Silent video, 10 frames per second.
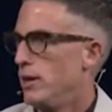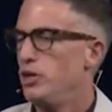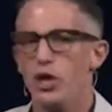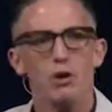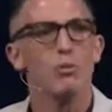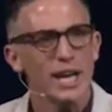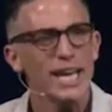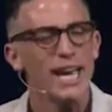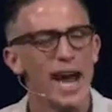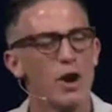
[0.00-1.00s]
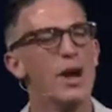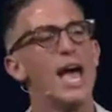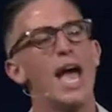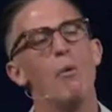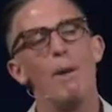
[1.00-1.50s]
Do you really care?
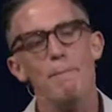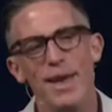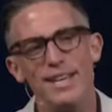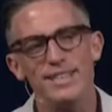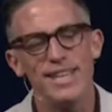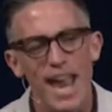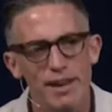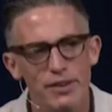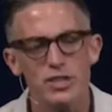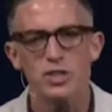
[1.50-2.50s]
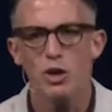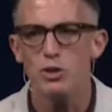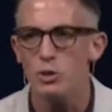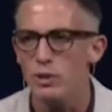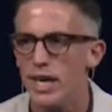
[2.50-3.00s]
And what made David so
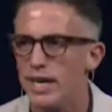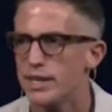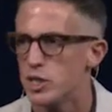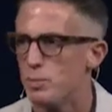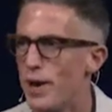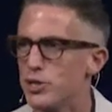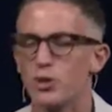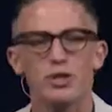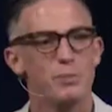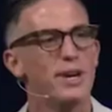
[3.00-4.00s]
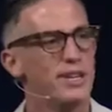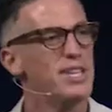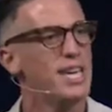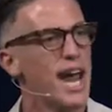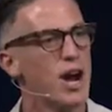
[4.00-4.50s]
unique and special is because
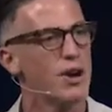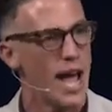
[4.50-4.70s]
he cared.